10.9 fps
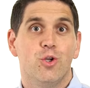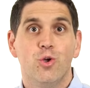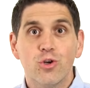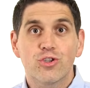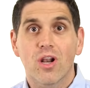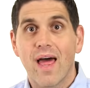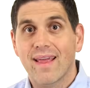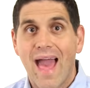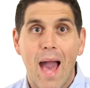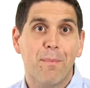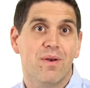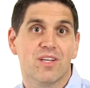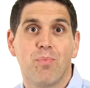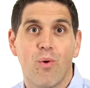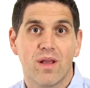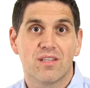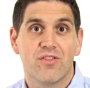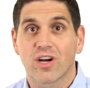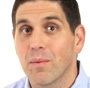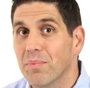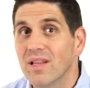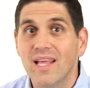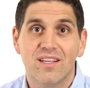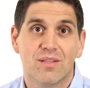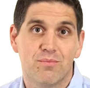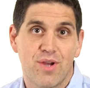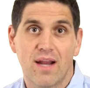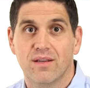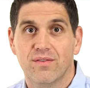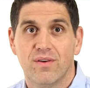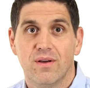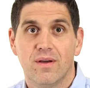Udals are like happiness points and they're completely subjective.